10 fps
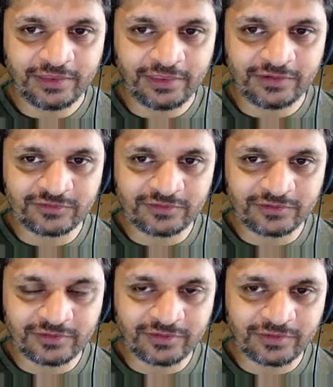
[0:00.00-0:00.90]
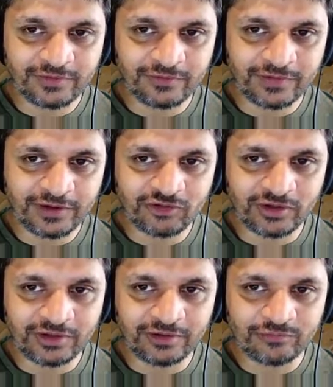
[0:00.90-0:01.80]
this rotation
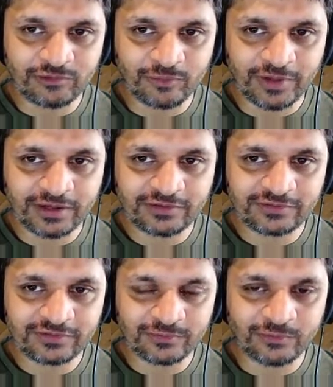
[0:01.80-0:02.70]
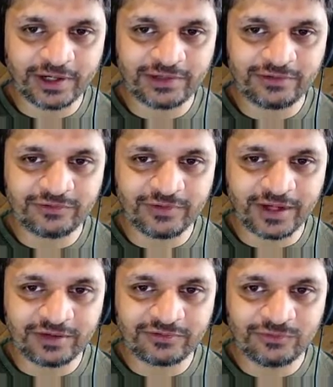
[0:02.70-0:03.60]
here from x1 to
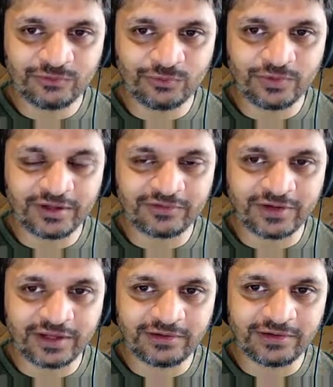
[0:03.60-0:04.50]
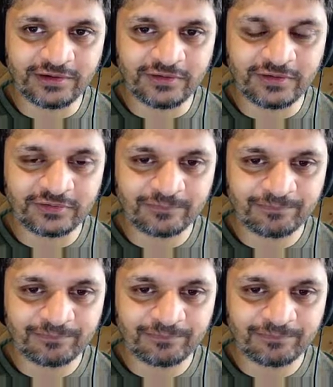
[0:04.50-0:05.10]
x2 is 90 degrees.